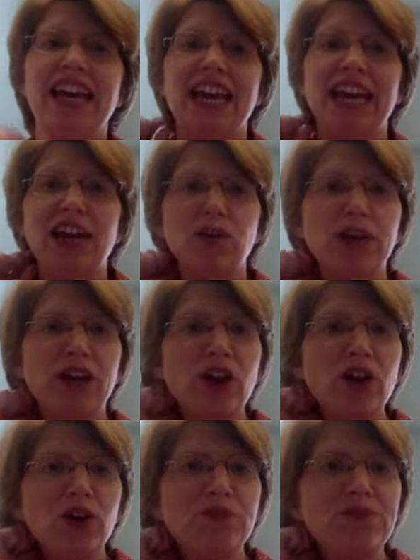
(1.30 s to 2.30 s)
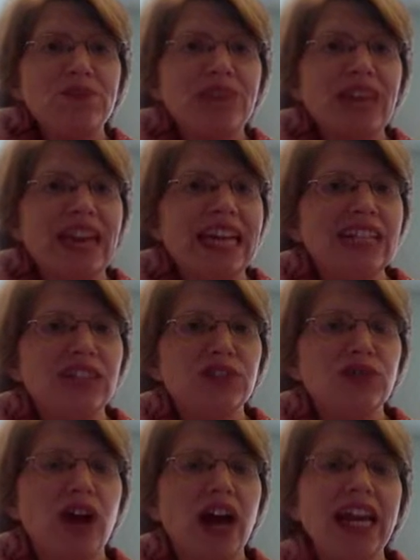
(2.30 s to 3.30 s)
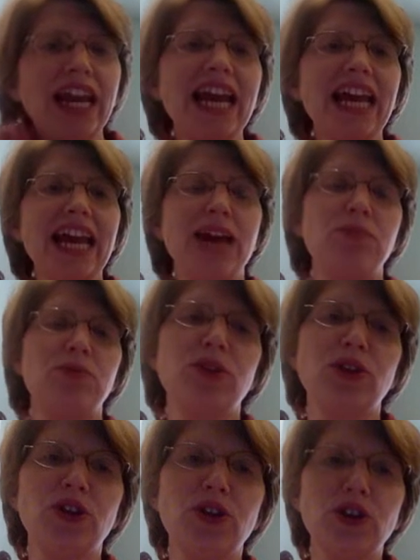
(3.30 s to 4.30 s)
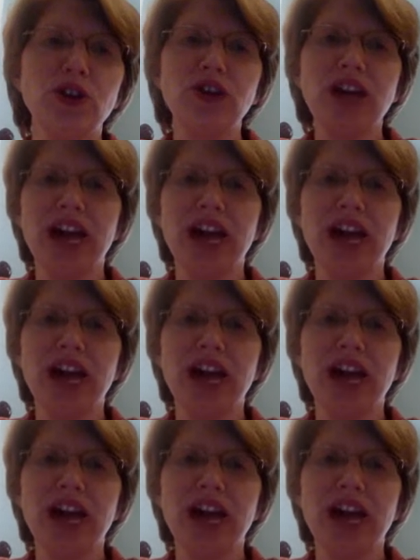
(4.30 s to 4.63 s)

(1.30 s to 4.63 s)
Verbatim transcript: Here we go. It is Friday, April the 3rd,